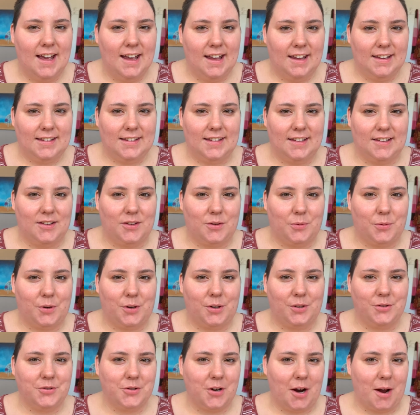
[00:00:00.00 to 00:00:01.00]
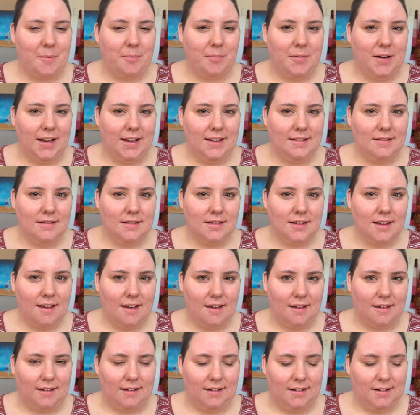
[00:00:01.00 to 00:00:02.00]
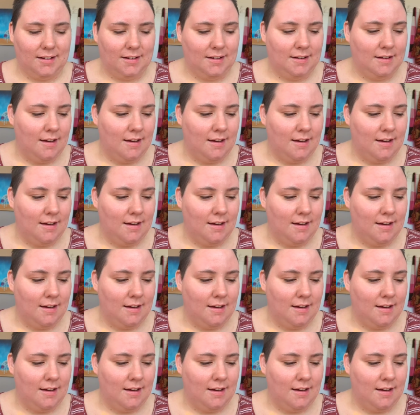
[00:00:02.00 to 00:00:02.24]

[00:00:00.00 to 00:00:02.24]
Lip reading: since we're all trapped inside.